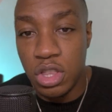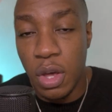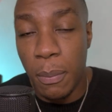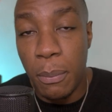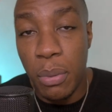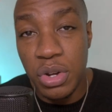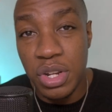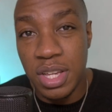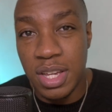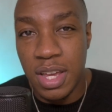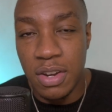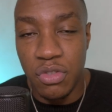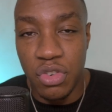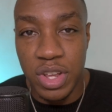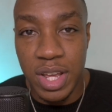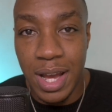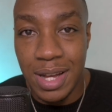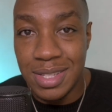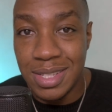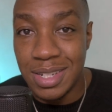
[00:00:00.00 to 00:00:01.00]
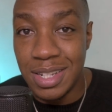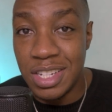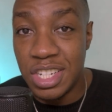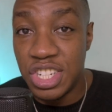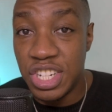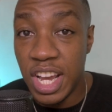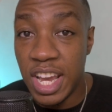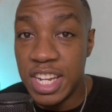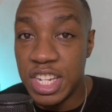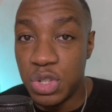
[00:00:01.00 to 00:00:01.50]
The body can react to these
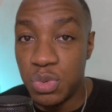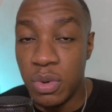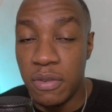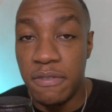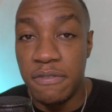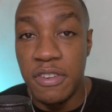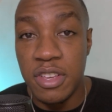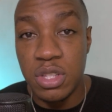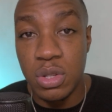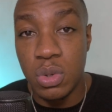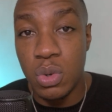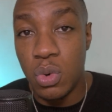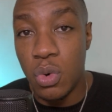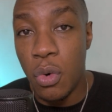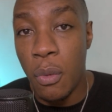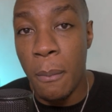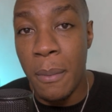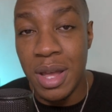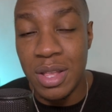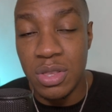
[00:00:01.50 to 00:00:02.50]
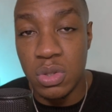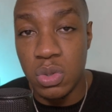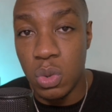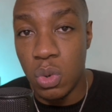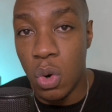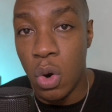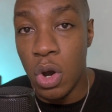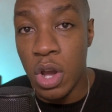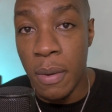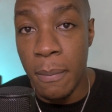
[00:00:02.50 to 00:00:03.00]
changes with physical,
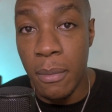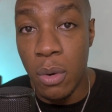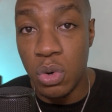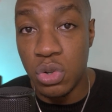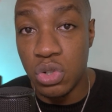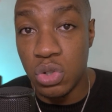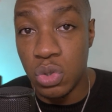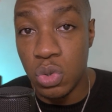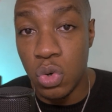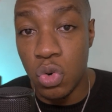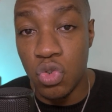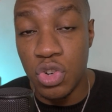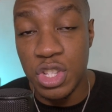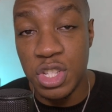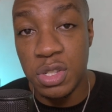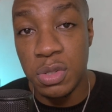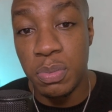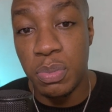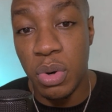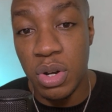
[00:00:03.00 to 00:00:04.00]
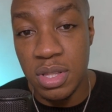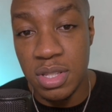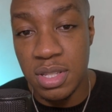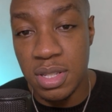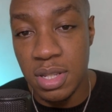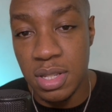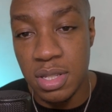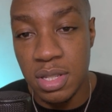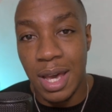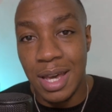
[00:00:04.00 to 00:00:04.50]
mental, or emotional
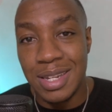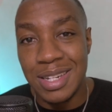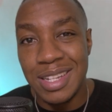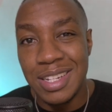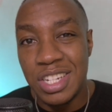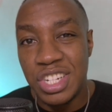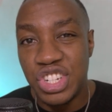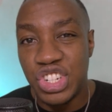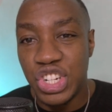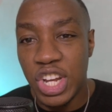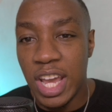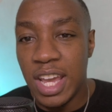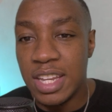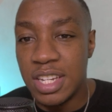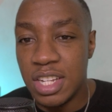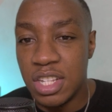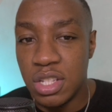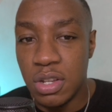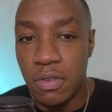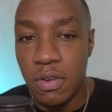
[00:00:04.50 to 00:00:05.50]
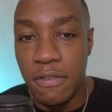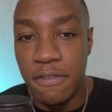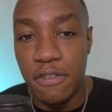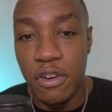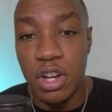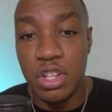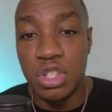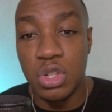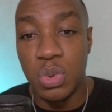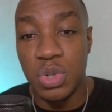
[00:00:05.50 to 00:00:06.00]
responses. And these changes are
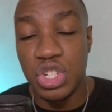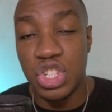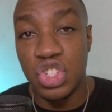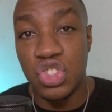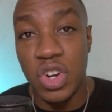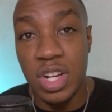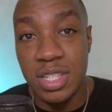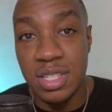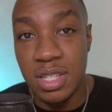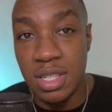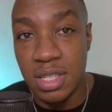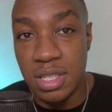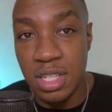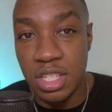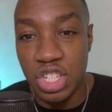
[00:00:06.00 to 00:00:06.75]
referred to as stressors,